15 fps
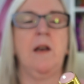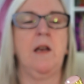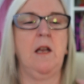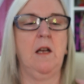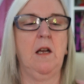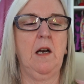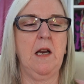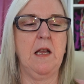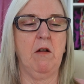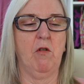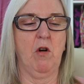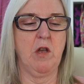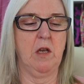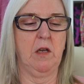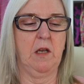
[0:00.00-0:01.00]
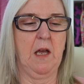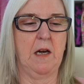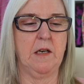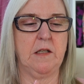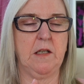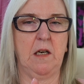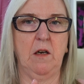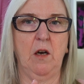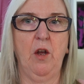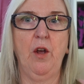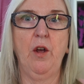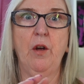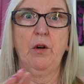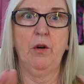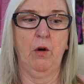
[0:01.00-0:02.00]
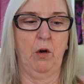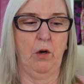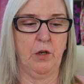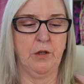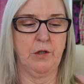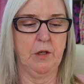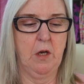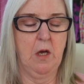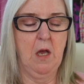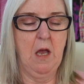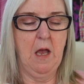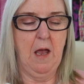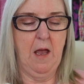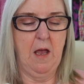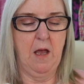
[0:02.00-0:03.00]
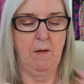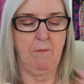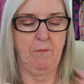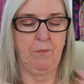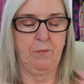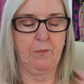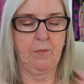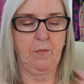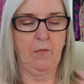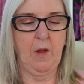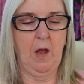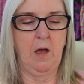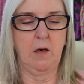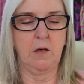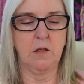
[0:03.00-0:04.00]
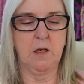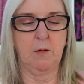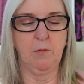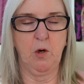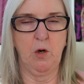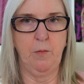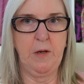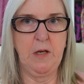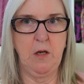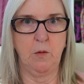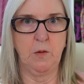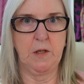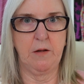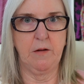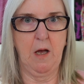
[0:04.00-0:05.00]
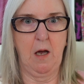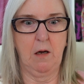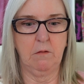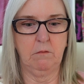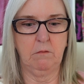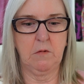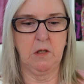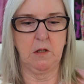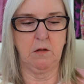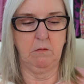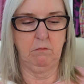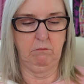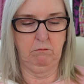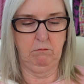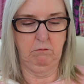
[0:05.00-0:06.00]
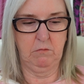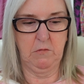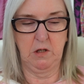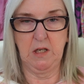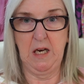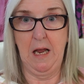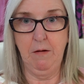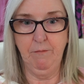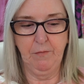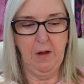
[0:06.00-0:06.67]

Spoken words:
it in clear or you can get it in coloured, and I'm going to be using that today.